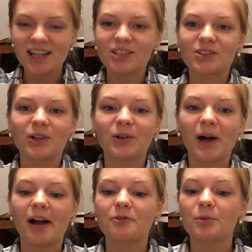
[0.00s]
So
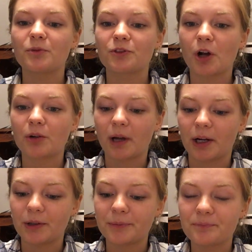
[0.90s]
after I moved to
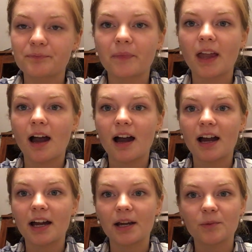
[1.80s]
Colorado,
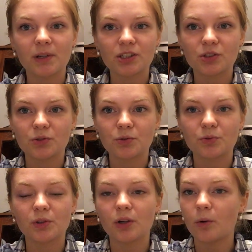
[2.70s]
I went
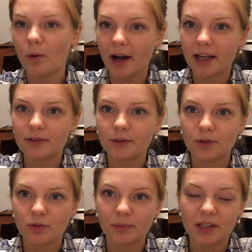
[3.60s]
to Hawaii for
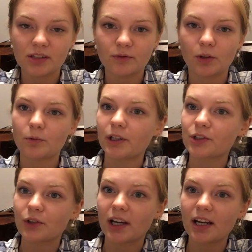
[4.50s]
3 months for a work
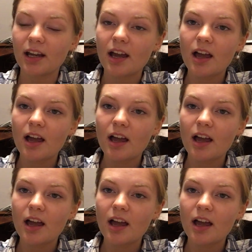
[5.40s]
trade.